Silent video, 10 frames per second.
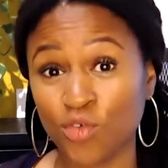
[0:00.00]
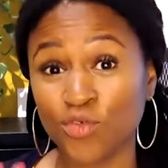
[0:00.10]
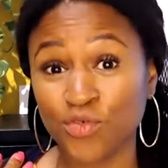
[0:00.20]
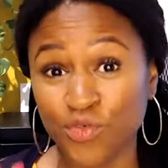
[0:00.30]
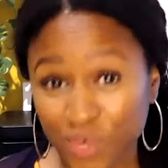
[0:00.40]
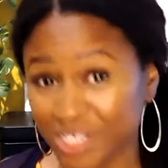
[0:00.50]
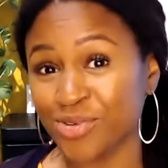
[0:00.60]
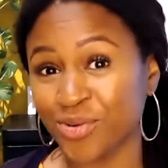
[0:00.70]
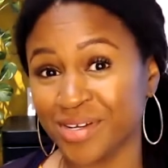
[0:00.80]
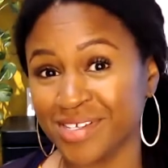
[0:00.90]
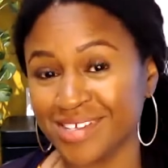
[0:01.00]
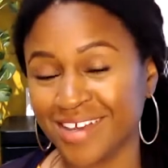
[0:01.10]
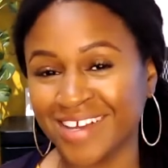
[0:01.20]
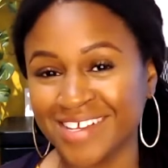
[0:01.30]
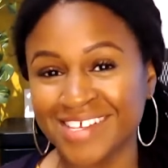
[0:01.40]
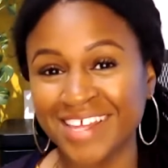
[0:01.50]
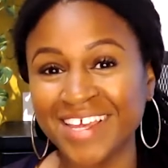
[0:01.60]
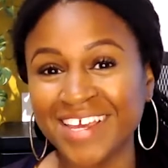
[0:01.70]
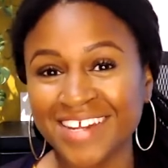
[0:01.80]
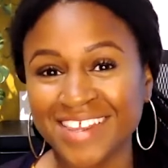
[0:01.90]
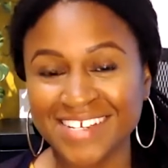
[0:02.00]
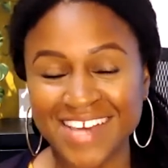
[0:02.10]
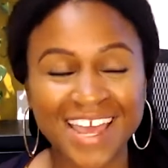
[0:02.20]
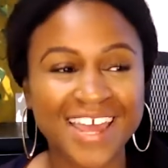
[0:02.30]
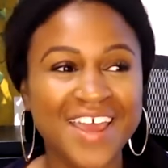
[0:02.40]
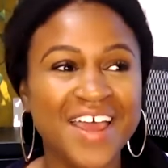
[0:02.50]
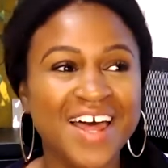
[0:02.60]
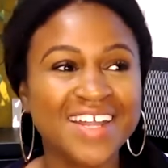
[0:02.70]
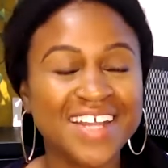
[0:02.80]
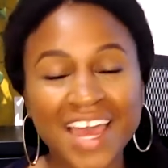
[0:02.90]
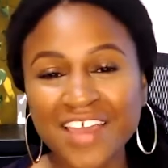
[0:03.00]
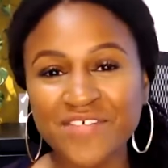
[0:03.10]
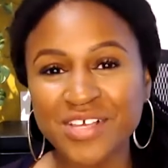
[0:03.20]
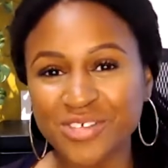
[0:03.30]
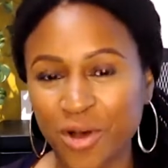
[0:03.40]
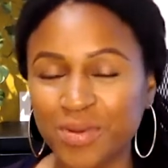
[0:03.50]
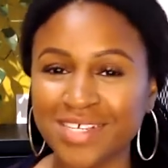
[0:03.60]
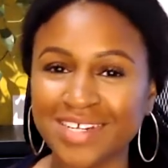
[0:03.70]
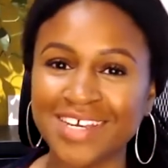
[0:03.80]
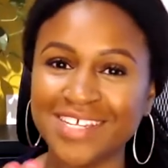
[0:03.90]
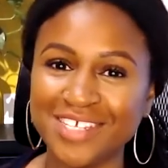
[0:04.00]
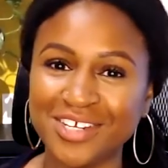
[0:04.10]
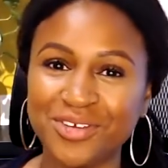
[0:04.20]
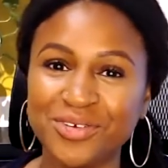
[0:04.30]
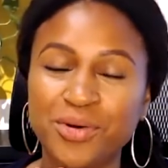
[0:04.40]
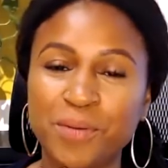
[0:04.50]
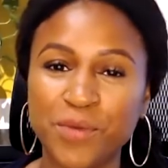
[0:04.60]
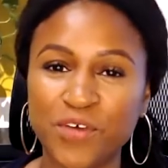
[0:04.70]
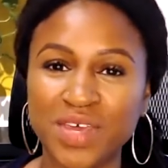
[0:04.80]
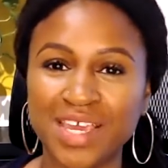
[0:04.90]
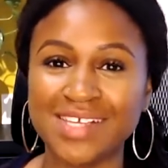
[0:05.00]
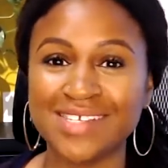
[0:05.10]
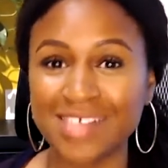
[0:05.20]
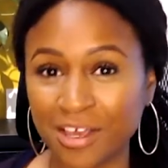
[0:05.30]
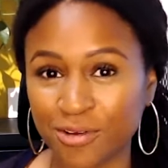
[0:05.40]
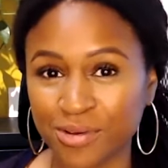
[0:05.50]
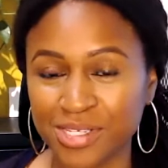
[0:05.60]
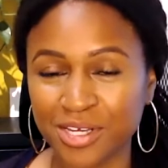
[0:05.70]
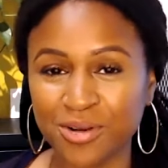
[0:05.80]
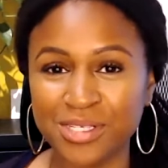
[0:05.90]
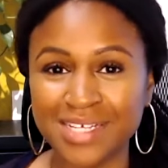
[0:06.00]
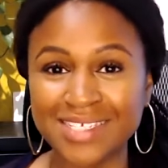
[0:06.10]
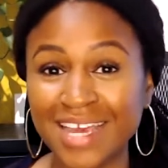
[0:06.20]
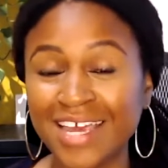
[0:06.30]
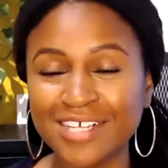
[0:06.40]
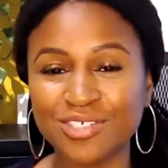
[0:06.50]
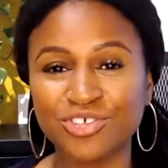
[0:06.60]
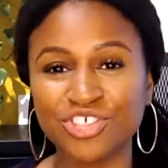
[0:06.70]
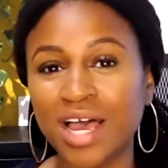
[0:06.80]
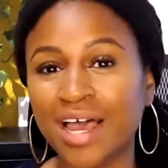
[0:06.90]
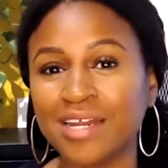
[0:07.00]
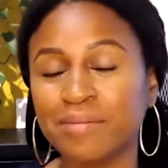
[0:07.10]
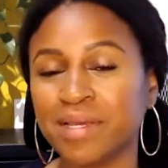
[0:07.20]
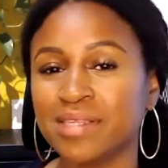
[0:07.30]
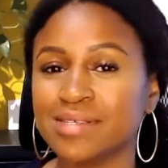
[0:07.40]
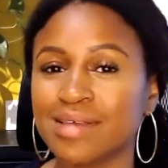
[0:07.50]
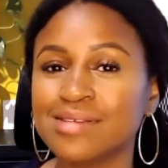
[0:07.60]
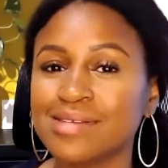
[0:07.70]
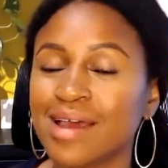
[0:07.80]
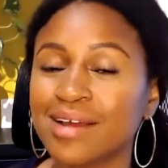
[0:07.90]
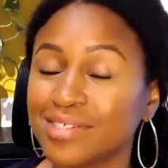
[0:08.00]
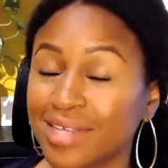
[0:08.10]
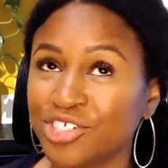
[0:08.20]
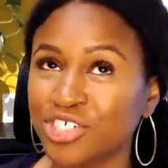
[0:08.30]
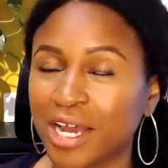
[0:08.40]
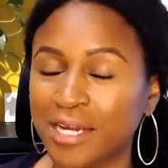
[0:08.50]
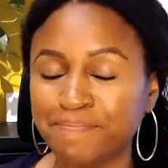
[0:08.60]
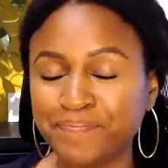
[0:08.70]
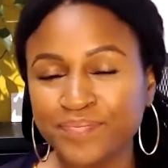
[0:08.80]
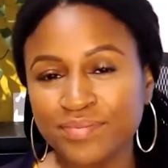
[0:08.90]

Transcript: Because at the end of the day, life is always going to continue moving in cycles. There is a day to shine and be in the sunshine.